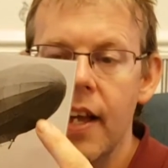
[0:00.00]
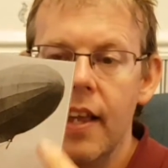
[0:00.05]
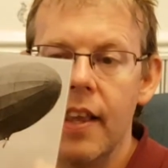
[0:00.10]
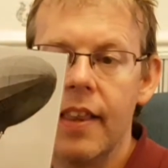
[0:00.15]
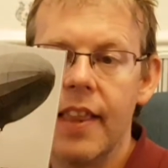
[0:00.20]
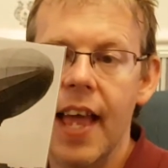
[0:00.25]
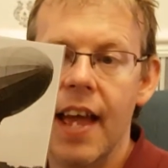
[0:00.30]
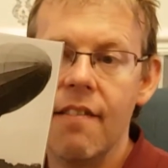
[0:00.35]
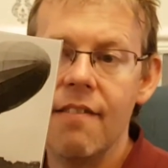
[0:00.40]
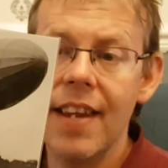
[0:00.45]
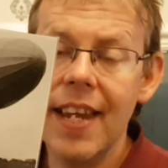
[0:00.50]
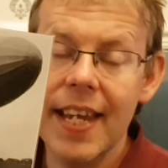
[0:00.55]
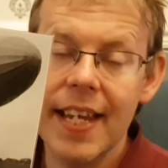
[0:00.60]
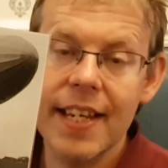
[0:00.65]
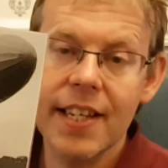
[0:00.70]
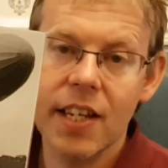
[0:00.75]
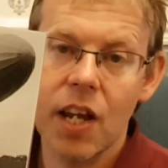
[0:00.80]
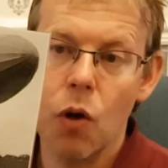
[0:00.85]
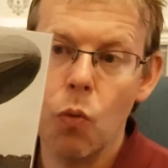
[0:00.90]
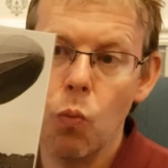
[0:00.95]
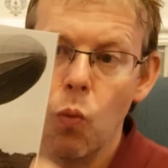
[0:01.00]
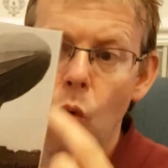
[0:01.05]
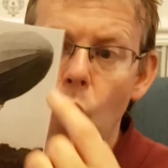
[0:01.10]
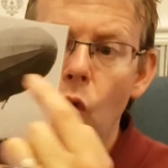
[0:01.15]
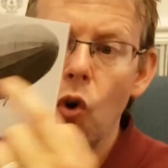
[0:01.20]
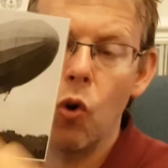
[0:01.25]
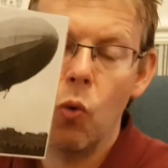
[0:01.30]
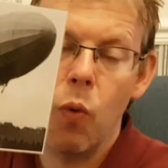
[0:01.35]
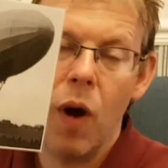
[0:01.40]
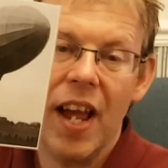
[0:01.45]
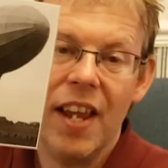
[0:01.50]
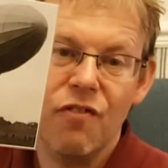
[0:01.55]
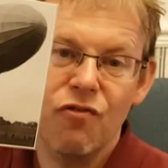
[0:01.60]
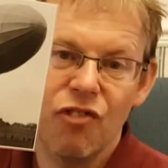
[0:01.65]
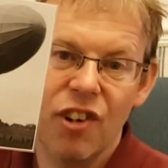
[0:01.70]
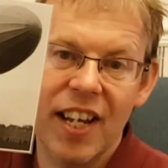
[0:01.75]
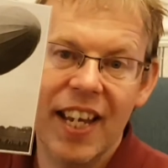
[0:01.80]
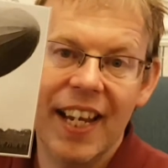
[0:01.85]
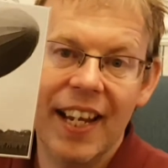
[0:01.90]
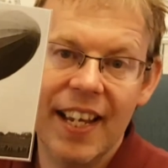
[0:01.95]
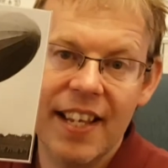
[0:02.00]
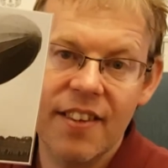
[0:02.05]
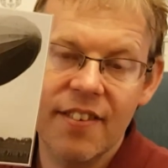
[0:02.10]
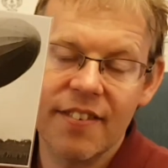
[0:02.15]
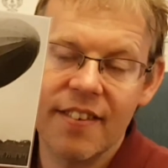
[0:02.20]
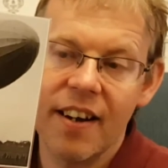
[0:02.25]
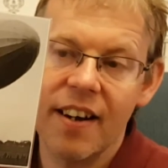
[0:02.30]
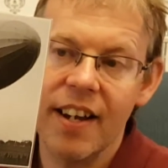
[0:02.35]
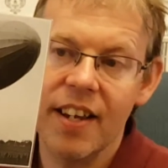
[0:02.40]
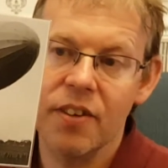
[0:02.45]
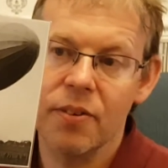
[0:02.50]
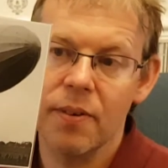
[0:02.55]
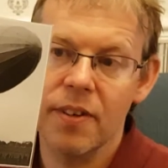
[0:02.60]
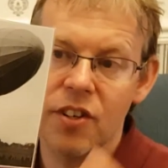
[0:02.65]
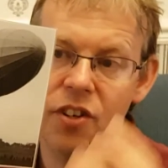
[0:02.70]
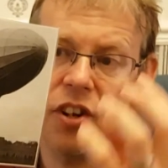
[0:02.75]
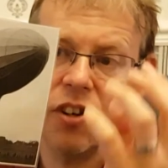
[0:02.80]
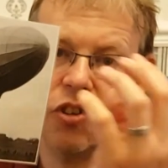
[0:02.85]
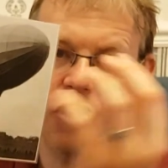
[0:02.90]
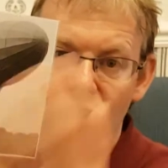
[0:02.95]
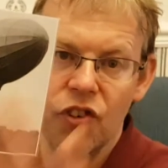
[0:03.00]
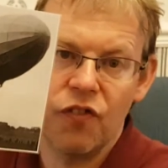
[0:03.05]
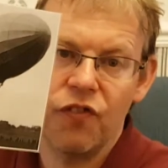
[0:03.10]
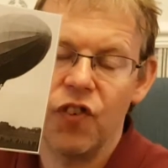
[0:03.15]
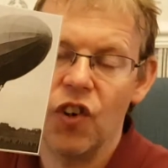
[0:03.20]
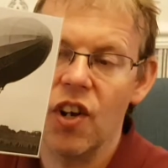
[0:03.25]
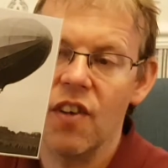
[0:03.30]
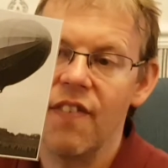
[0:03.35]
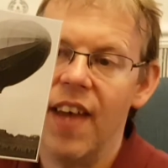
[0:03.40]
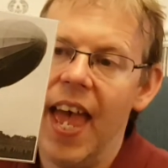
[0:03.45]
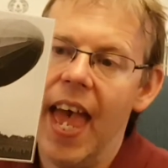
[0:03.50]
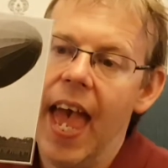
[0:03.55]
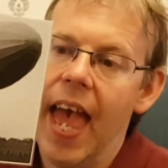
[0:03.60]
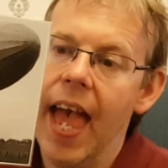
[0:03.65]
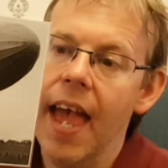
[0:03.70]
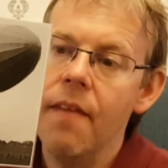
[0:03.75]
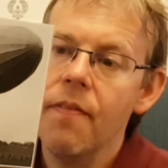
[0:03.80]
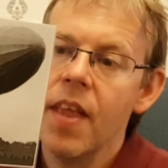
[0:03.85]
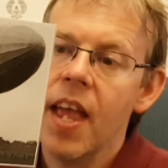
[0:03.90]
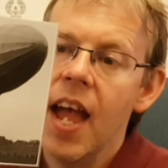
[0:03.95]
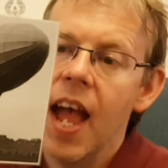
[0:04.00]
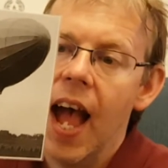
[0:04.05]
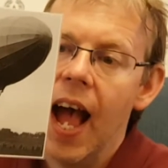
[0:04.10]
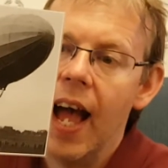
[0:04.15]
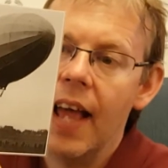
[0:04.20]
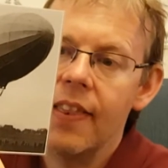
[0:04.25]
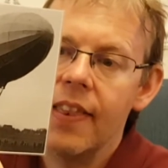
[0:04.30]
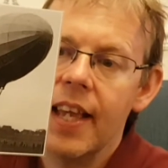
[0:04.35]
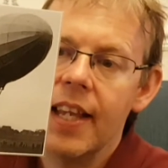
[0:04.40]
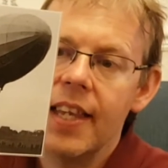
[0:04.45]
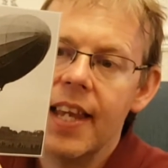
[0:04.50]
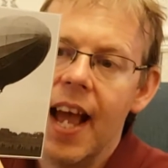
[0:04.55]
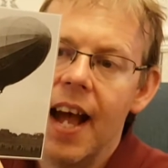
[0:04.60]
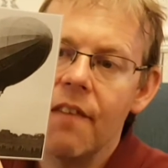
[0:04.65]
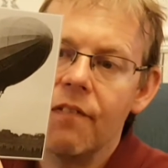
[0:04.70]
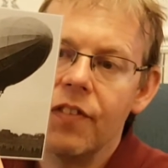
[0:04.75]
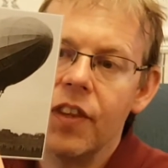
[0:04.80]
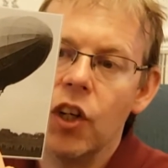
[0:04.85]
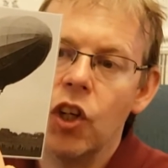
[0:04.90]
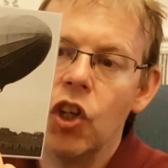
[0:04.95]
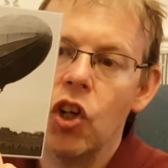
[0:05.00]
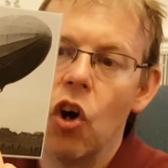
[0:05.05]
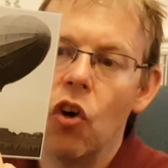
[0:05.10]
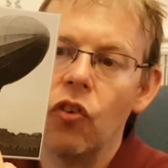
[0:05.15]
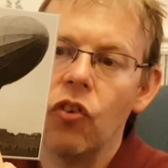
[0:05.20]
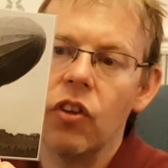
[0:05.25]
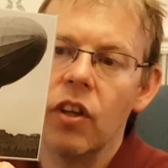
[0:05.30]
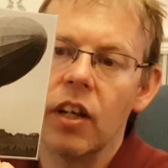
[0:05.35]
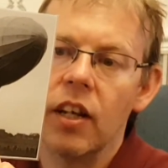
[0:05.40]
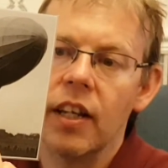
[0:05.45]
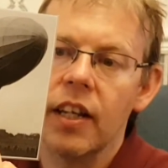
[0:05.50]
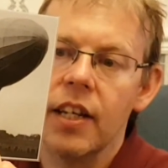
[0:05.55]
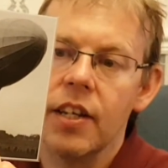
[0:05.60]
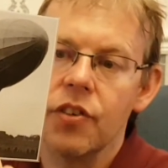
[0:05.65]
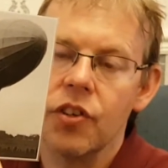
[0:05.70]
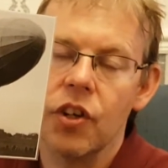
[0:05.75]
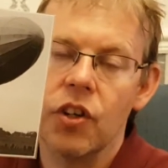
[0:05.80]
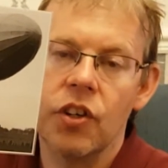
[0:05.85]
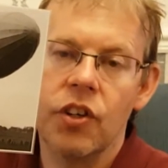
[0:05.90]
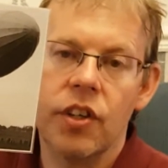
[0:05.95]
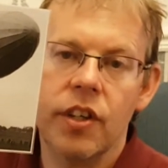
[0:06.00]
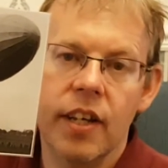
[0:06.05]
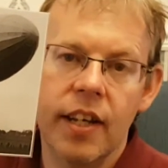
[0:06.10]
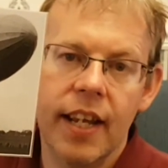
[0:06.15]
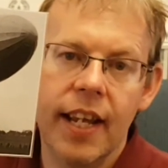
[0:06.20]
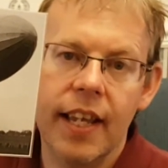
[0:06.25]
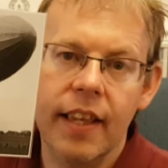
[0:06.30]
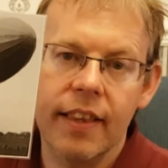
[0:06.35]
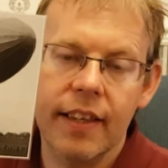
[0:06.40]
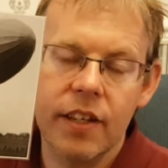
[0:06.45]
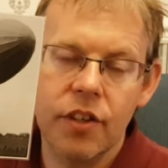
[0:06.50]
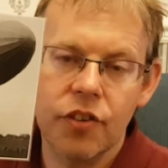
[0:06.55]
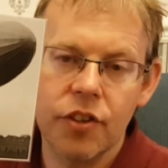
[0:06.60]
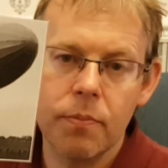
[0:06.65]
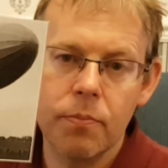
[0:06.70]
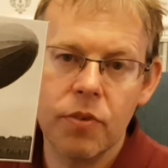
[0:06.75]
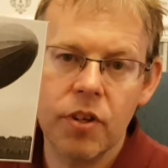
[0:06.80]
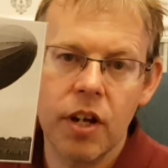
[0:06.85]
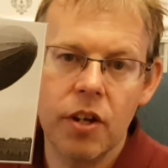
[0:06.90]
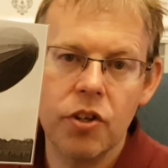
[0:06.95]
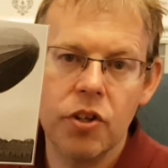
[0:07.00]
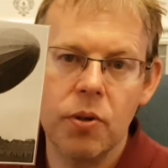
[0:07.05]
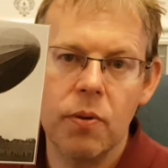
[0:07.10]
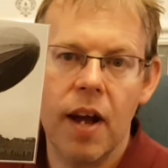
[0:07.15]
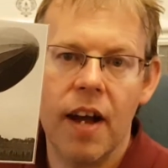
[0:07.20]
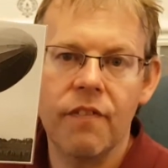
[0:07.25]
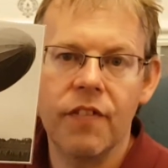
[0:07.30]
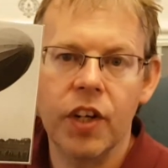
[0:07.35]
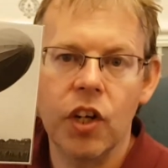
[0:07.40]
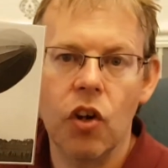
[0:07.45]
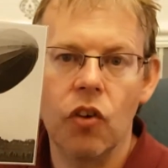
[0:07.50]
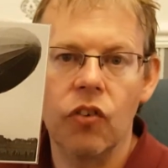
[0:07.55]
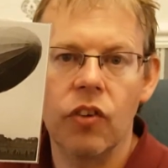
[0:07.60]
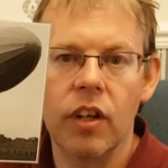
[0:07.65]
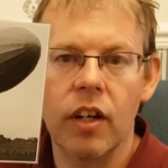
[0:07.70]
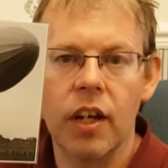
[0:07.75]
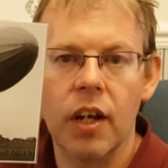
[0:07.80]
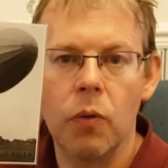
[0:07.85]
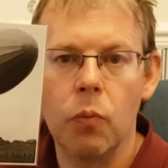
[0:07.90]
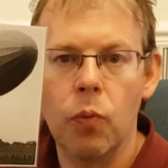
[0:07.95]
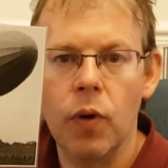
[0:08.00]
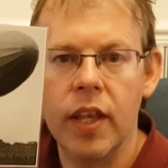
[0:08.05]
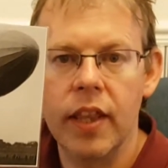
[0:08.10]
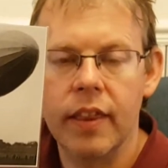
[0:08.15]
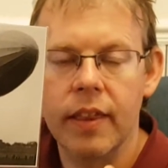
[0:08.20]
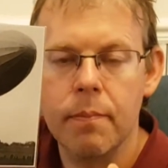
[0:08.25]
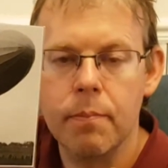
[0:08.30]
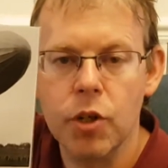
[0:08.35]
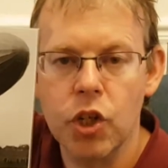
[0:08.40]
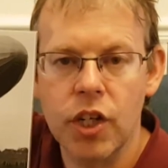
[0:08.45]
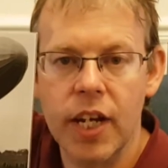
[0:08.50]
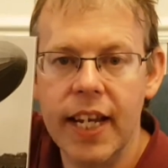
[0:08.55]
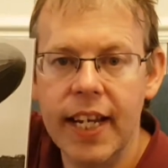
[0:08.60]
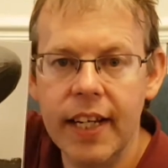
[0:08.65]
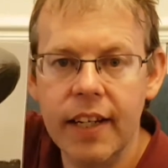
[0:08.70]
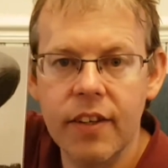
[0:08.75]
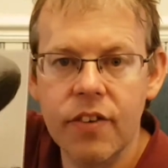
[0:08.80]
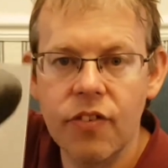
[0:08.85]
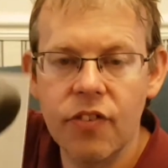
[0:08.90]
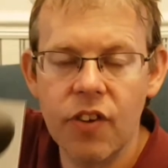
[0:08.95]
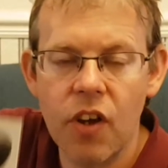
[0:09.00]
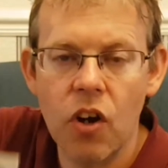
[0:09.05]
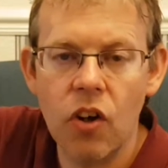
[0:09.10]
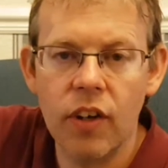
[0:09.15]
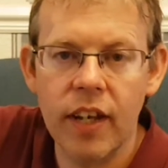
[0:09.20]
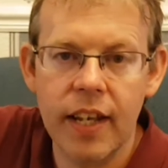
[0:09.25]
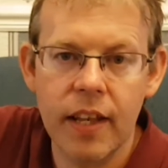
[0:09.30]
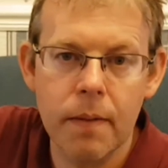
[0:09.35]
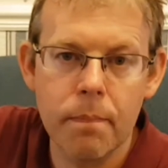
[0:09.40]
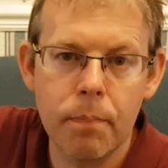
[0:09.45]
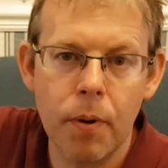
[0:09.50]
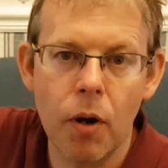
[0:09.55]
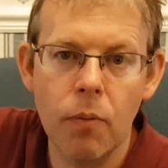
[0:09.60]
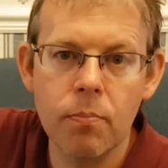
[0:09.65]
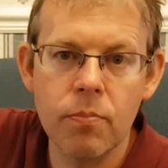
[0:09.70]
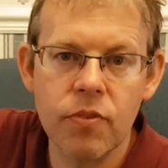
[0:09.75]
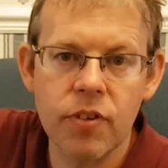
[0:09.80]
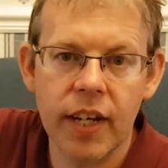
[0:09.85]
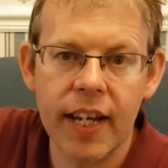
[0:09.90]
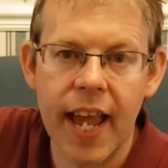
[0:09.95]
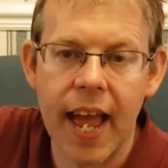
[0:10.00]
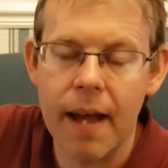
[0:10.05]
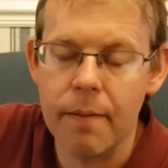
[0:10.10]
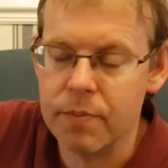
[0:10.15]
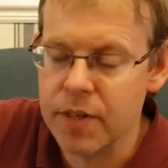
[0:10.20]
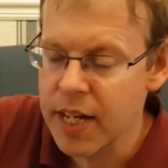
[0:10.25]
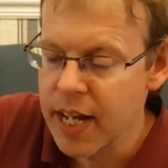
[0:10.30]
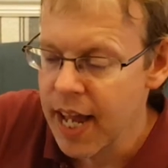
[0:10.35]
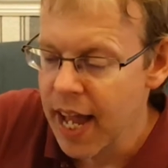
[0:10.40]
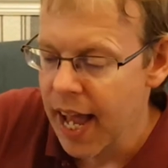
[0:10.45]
There is a walkway running inside, so it's not just full of air. And then you have the gondolas underneath. And sometimes you have a gondola with the machine guns on and the bombs are kept.